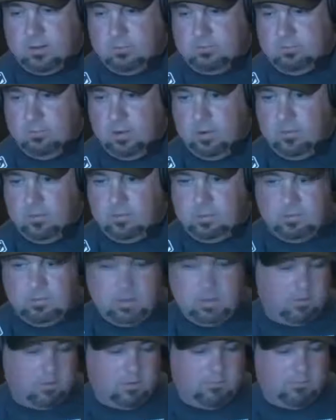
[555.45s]
the what would be a
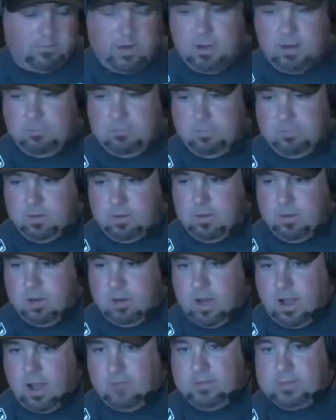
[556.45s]
better fight, but
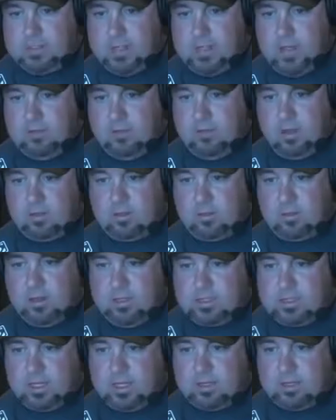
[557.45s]
obviously out of all three of
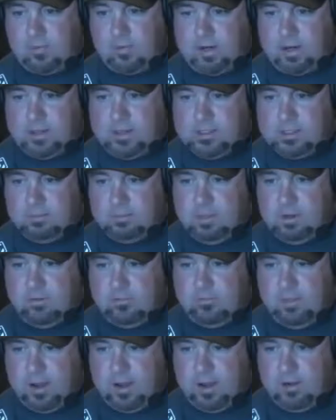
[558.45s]
these guys, Frankie's the
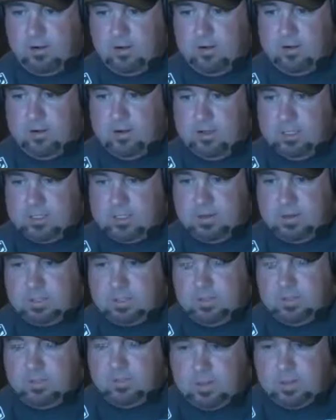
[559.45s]
better fighter, and
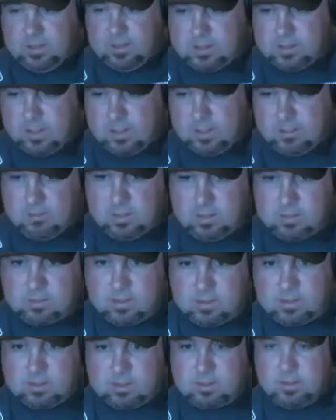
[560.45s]
especially with his uh, with
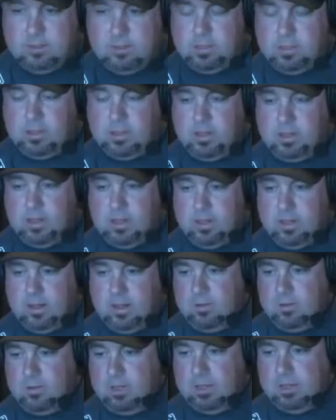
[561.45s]
his wrestling ability, he,
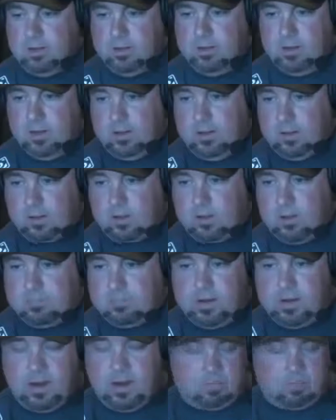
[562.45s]
that would be the the
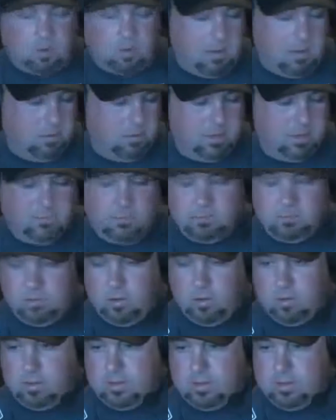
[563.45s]
kryptonite probably for
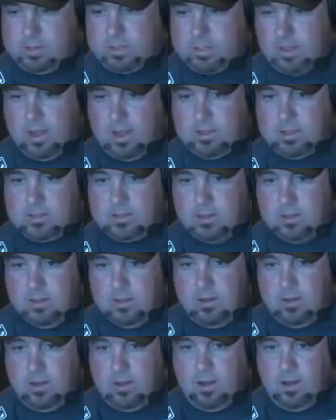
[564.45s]
both of these guys.
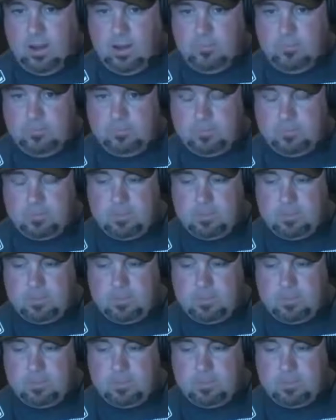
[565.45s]
Um,